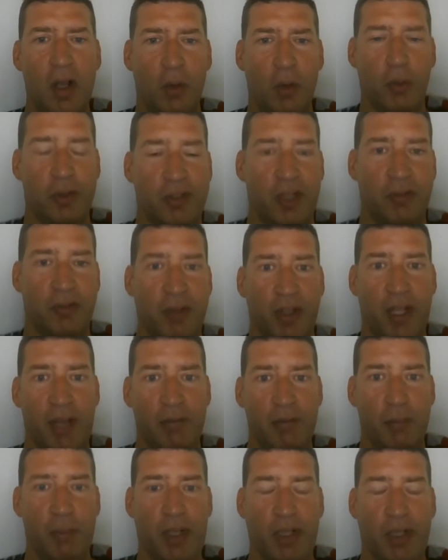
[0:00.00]
with different
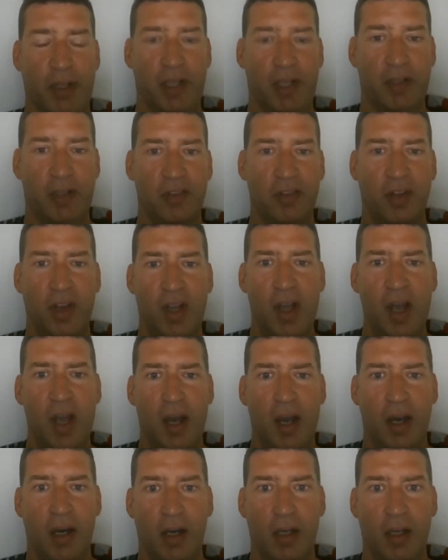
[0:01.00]
capabilities.
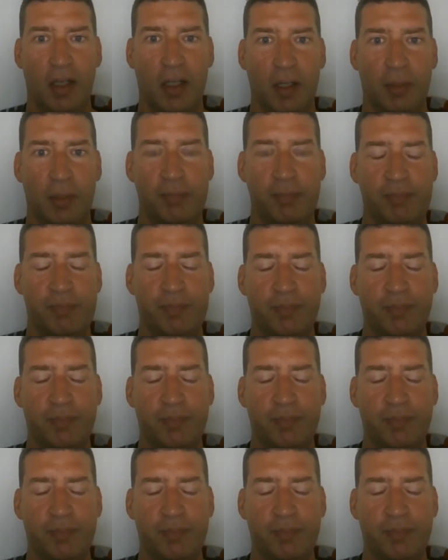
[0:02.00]
Um,